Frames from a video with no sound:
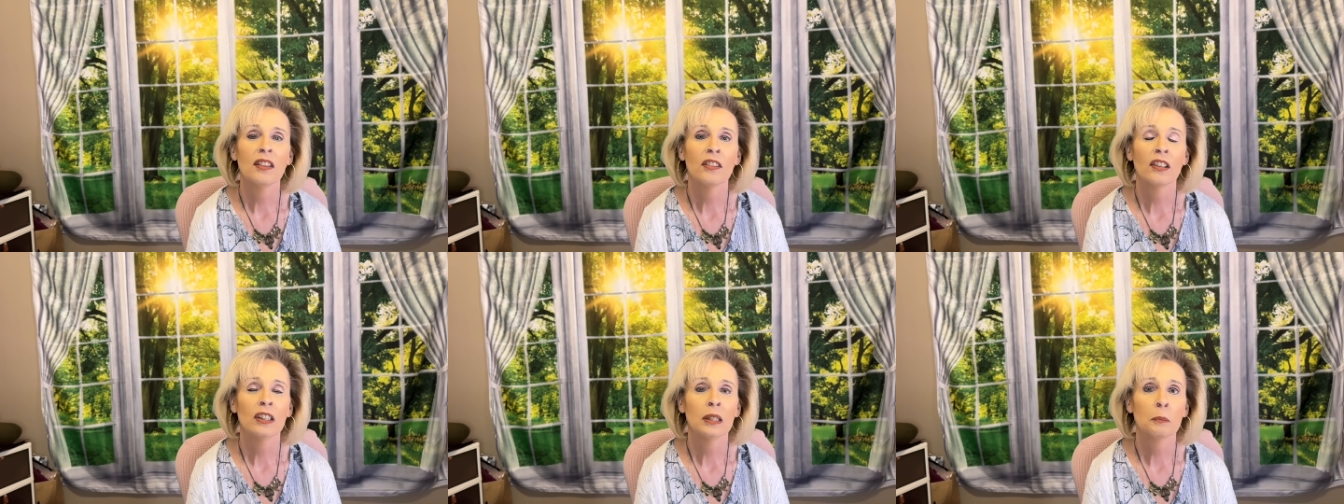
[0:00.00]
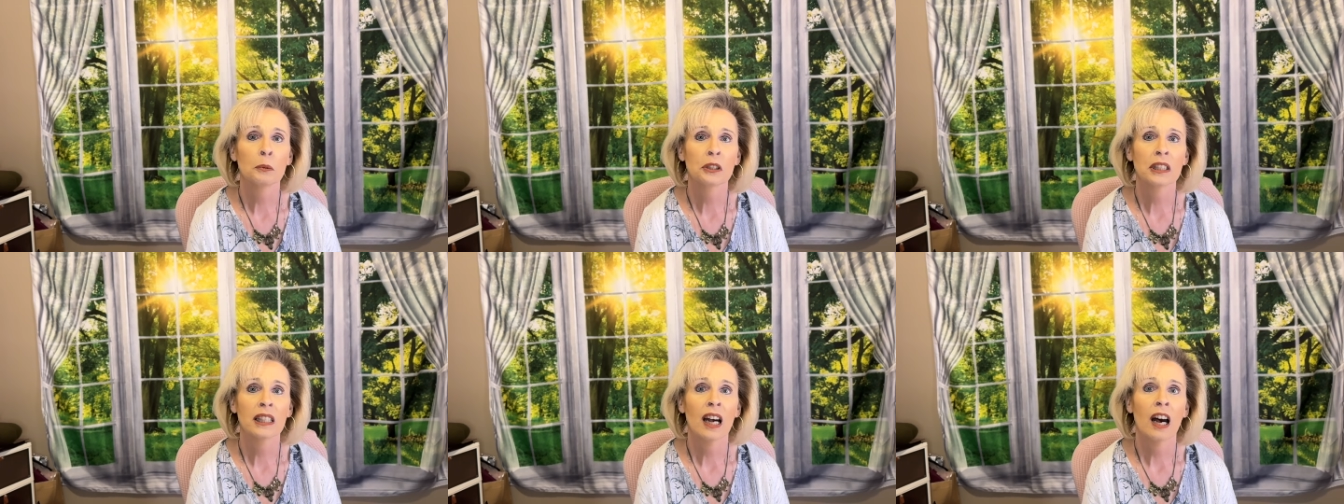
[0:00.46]
the
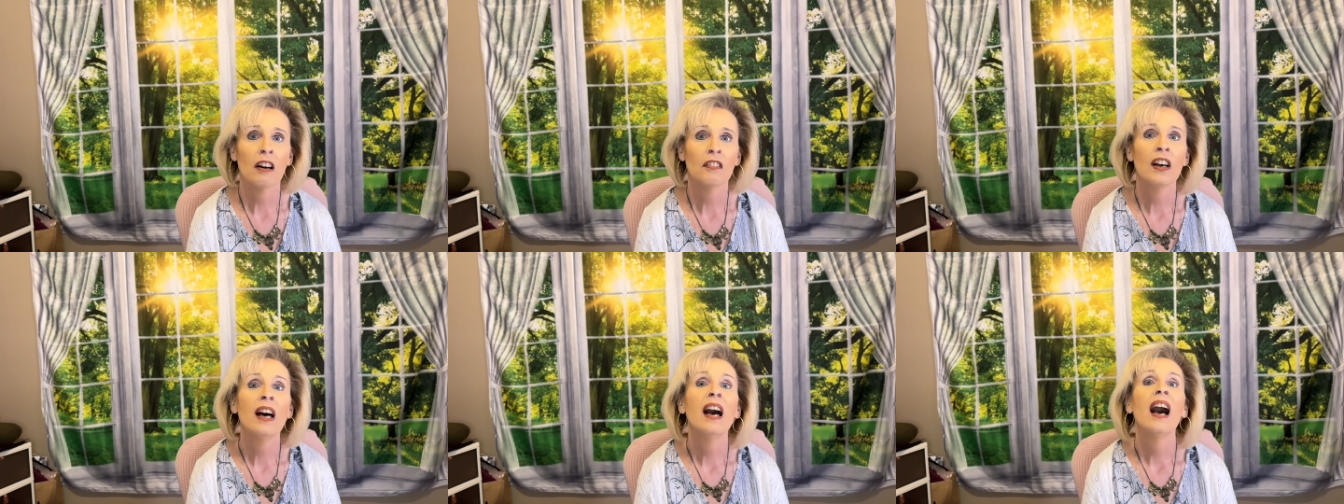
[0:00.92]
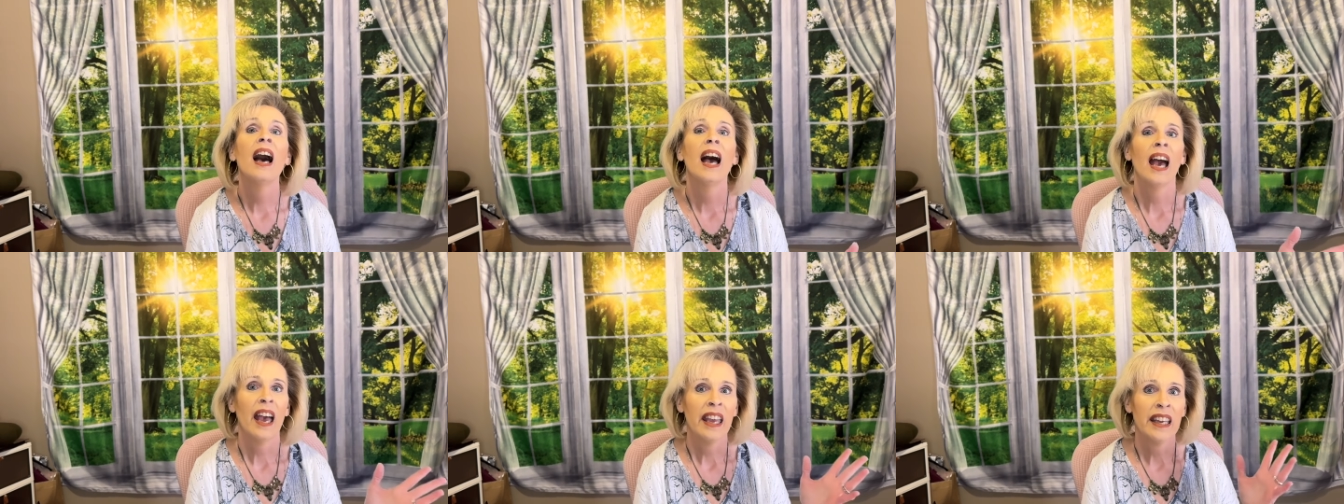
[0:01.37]
30% off,
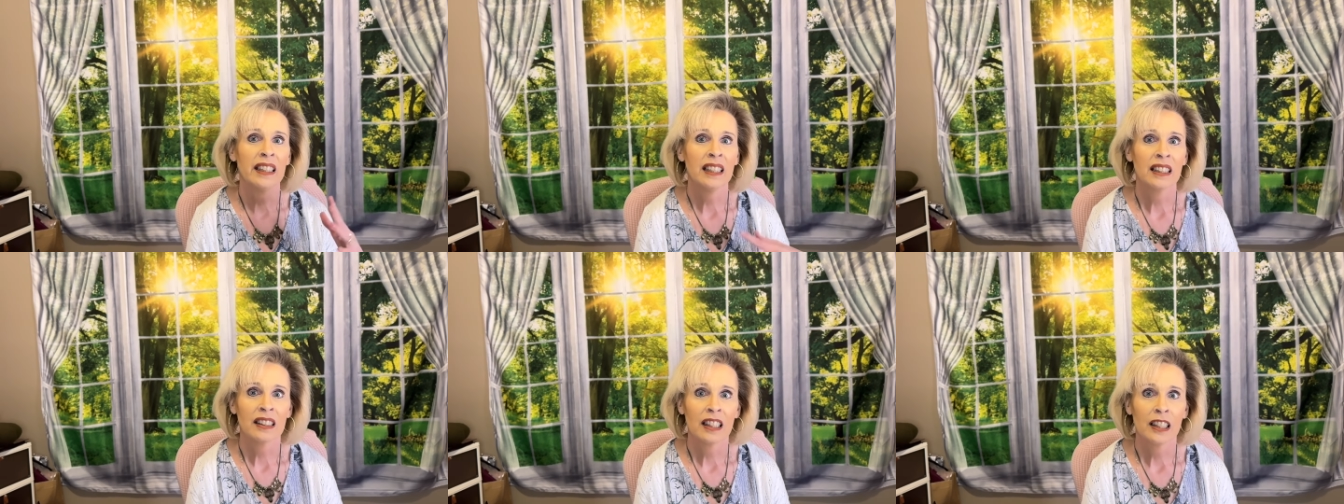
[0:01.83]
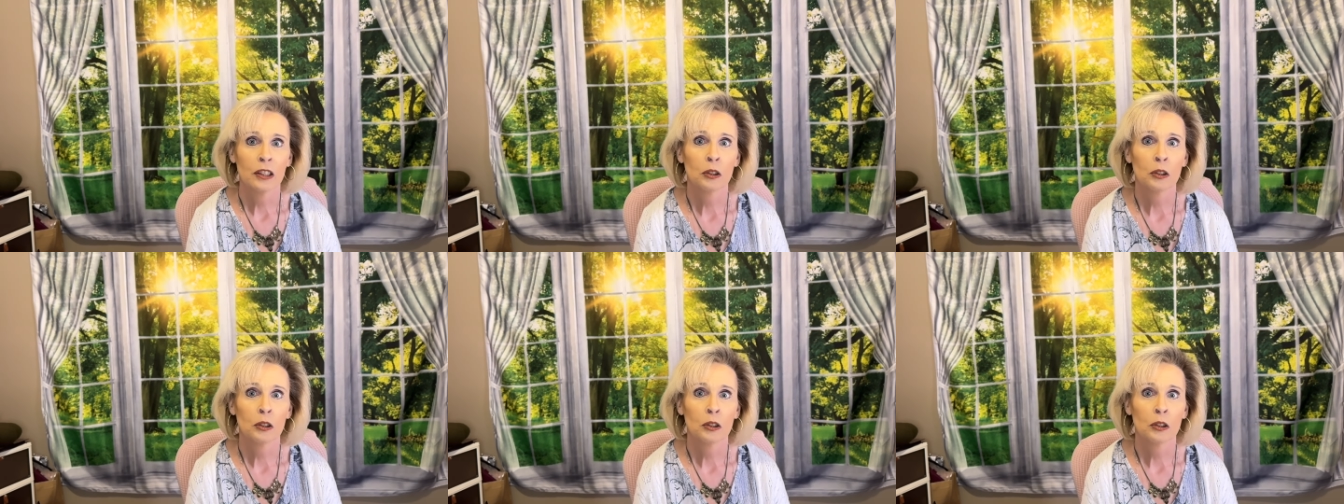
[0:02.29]
and get the